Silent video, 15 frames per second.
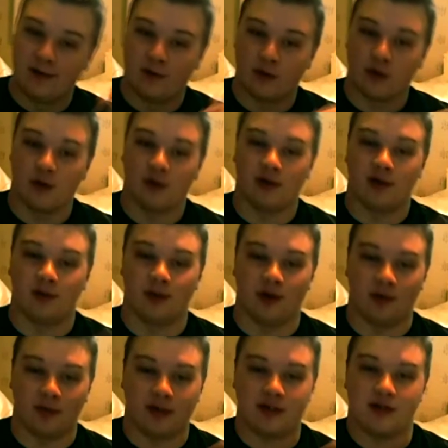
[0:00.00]
recorded and put
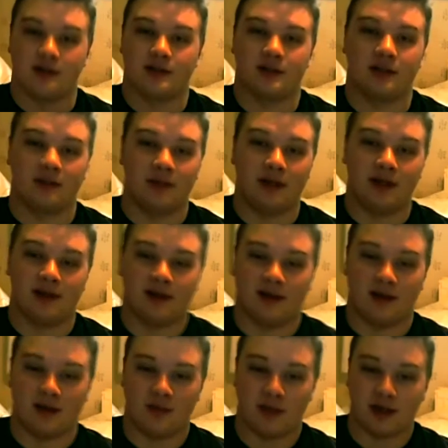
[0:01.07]
on my channel, so there'll be kind of
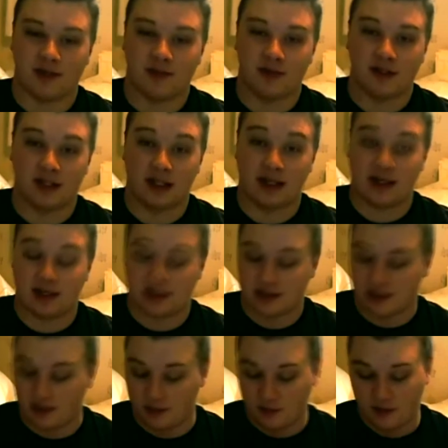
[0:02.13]
like the best bits of that.
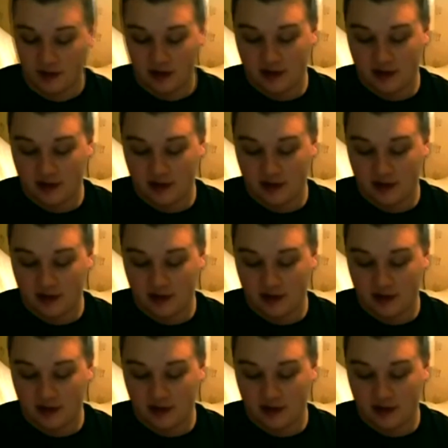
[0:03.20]
So I'm